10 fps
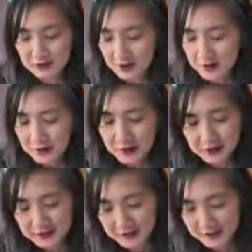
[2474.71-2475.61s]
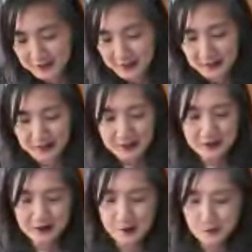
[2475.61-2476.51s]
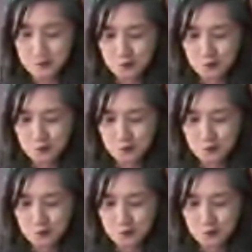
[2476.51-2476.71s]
right? Okay.